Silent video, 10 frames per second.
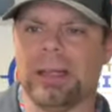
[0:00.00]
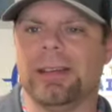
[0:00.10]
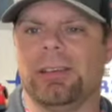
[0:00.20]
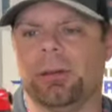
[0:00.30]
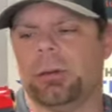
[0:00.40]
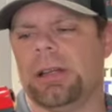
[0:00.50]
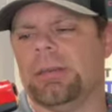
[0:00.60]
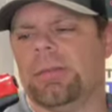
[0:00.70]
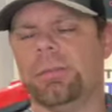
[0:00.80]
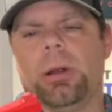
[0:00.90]
it's still
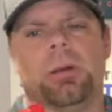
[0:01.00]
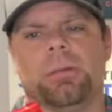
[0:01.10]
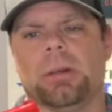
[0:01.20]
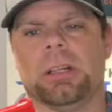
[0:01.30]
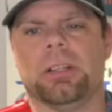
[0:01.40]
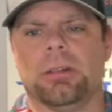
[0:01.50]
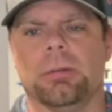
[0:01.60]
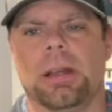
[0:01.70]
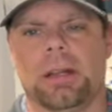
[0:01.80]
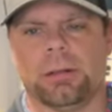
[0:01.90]
a perfectly good
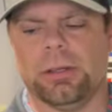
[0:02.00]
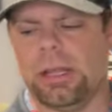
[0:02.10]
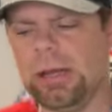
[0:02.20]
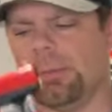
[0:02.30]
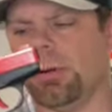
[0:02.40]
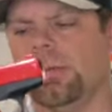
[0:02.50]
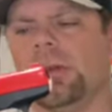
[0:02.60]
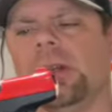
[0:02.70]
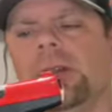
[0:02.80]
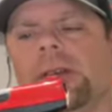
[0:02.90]
round and a
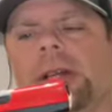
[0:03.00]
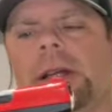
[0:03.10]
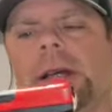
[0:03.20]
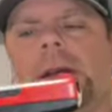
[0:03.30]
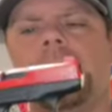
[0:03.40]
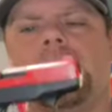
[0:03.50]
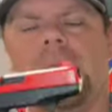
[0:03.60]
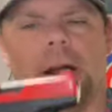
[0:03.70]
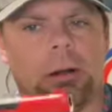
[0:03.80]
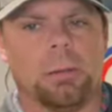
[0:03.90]
perfectly good
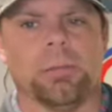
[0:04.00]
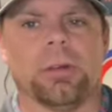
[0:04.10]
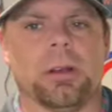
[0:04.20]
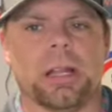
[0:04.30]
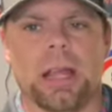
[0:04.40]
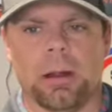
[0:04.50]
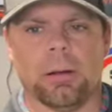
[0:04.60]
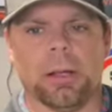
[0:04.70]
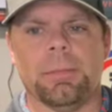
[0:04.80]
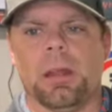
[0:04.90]
firearm for you to
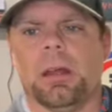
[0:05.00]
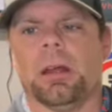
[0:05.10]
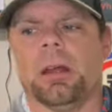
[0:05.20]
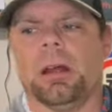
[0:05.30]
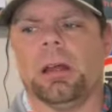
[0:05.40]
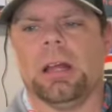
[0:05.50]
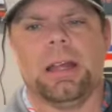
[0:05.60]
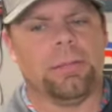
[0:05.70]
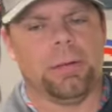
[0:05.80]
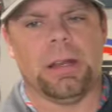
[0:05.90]
carry
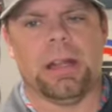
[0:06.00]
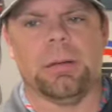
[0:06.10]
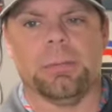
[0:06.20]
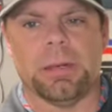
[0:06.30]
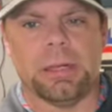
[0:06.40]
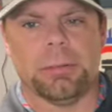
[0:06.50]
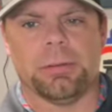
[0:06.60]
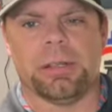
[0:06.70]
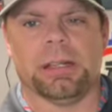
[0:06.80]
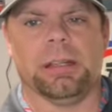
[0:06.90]
every day to be
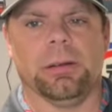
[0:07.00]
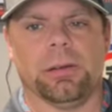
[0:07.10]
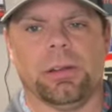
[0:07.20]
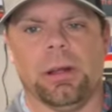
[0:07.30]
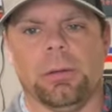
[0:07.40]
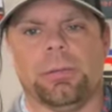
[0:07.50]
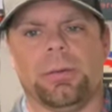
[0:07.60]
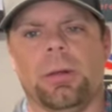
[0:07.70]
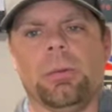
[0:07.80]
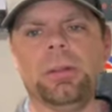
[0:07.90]
protecting yourself,
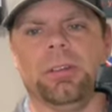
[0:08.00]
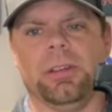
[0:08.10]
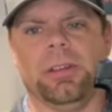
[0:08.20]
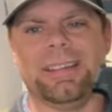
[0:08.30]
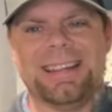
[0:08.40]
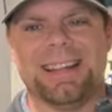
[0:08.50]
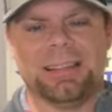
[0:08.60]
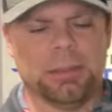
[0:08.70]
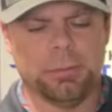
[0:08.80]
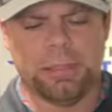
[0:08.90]
which is a
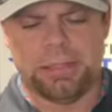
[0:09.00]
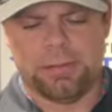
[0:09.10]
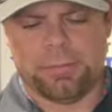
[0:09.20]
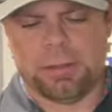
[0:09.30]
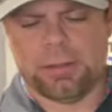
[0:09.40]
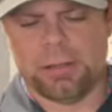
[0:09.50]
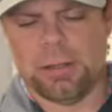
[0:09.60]
little bit different